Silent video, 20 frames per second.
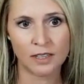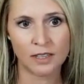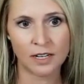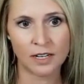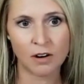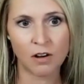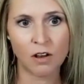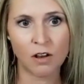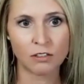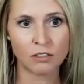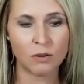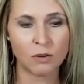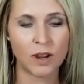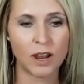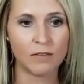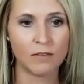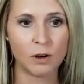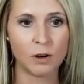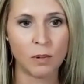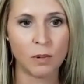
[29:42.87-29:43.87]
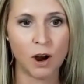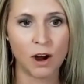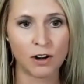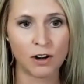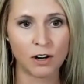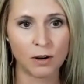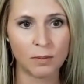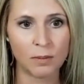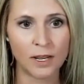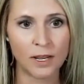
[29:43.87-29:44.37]
and then also have your
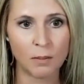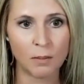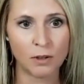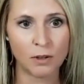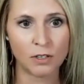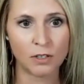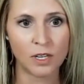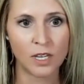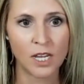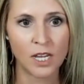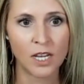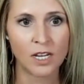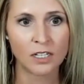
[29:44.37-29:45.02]
partner be able